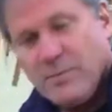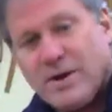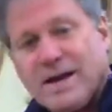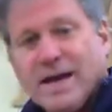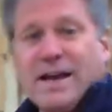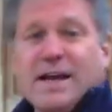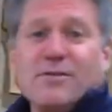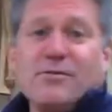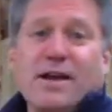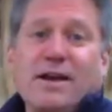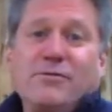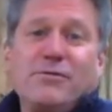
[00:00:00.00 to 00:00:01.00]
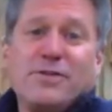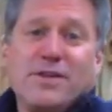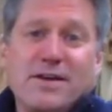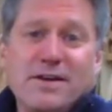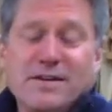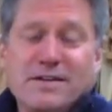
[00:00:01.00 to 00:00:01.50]
But I got to get ready for
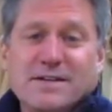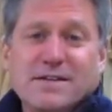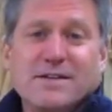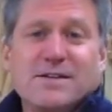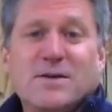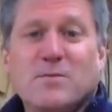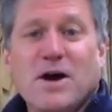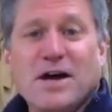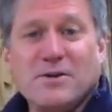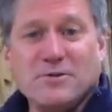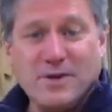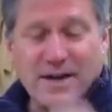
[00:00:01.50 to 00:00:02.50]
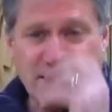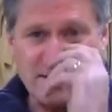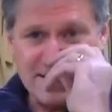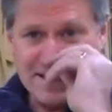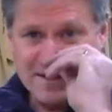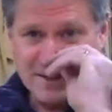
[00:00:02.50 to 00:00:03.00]
the, the modern writing
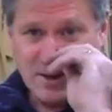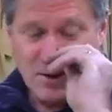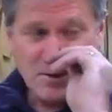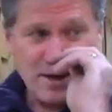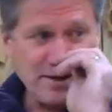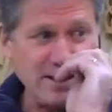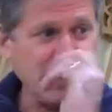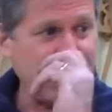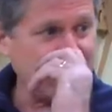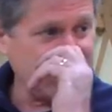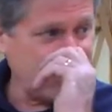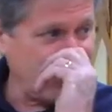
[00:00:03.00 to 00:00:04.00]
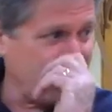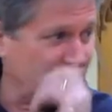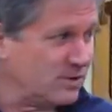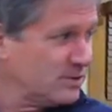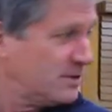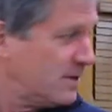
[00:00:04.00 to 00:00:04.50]
desk. so I think I'll save
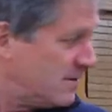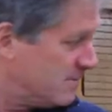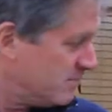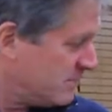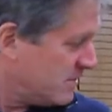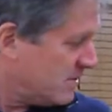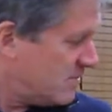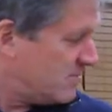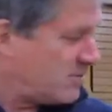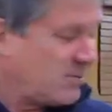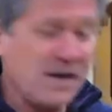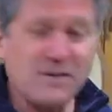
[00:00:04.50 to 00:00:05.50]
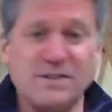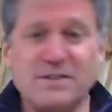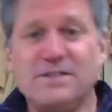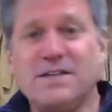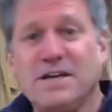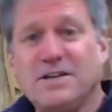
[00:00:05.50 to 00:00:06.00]
those for
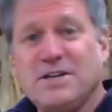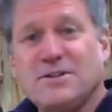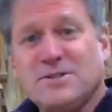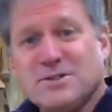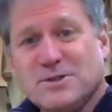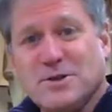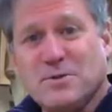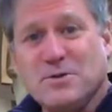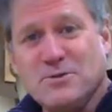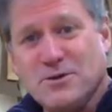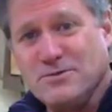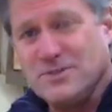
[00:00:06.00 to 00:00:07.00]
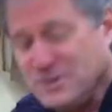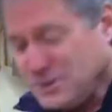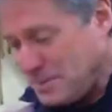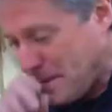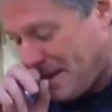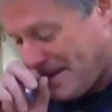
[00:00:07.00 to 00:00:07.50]
about 10 years or so before I finish
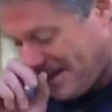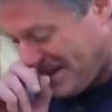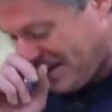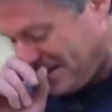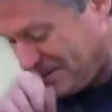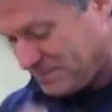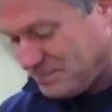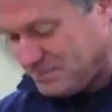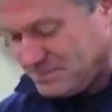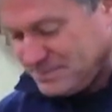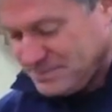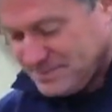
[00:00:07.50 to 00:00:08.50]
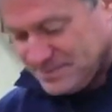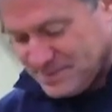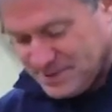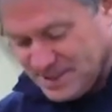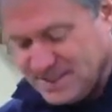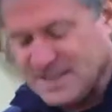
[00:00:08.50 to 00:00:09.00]
them.
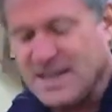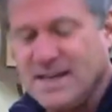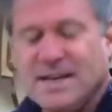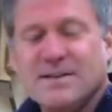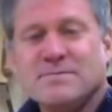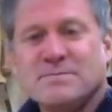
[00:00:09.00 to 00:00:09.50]
Just kidding.